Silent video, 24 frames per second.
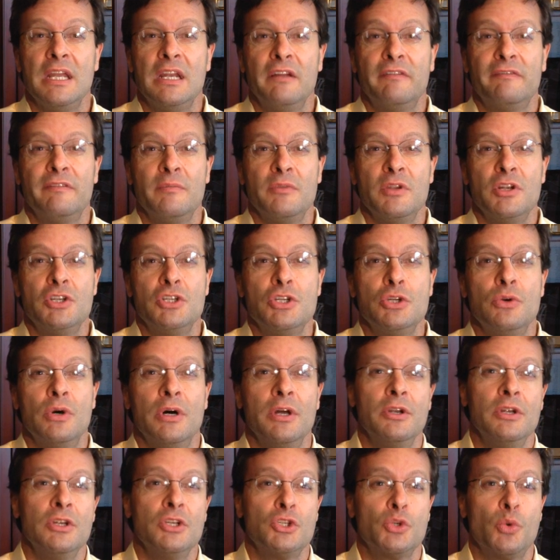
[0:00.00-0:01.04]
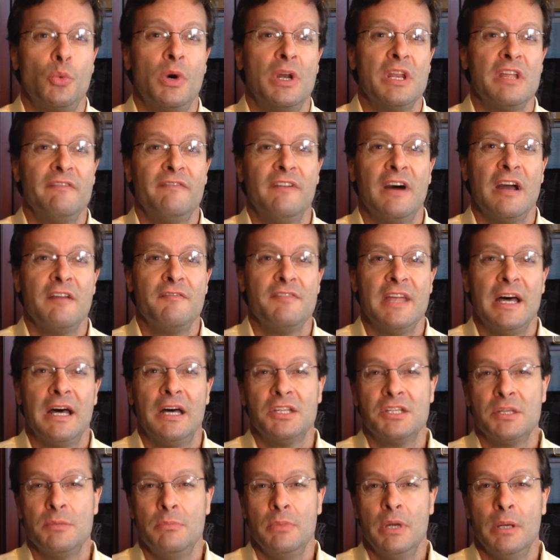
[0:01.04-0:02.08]
data from their
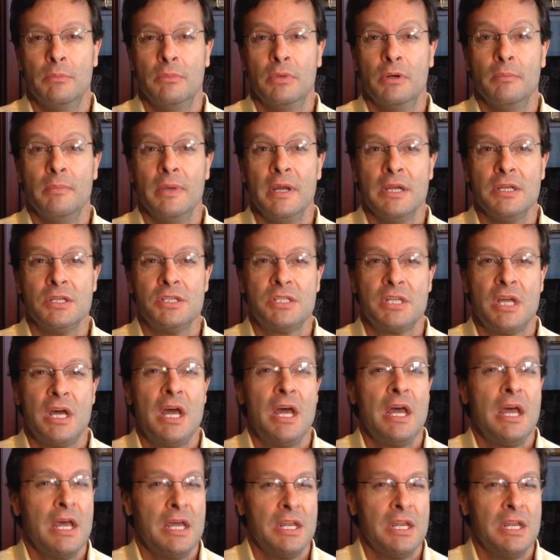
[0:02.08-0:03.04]
225,000 member base,